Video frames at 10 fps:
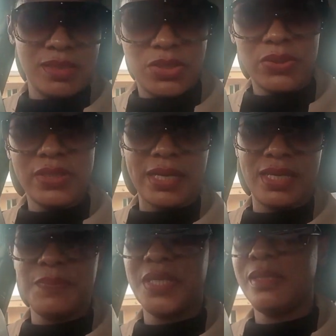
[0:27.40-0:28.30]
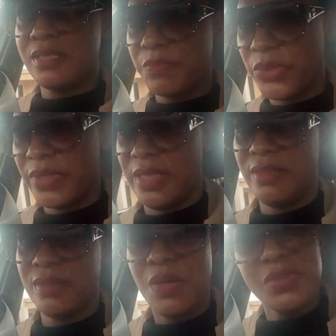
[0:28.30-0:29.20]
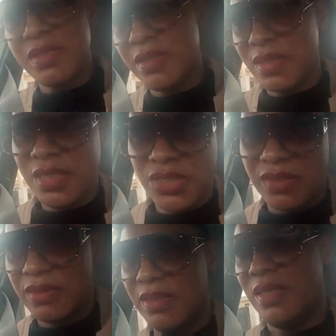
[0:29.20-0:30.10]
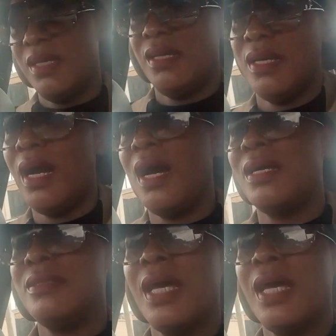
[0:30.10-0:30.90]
the call that came in this morning. I was in the kitchen, and